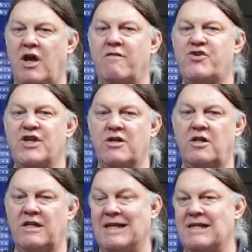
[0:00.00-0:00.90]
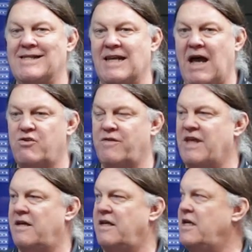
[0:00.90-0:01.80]
of signal ins and outs of
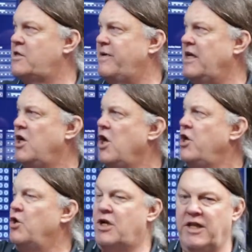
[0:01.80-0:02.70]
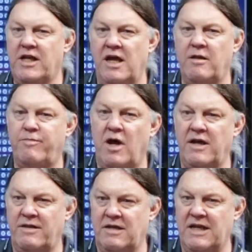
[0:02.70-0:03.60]
that DSP. You click on the
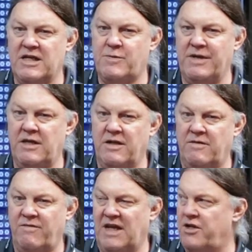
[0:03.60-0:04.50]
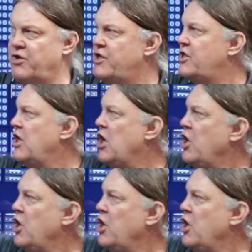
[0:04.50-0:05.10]
product, the DSP interest.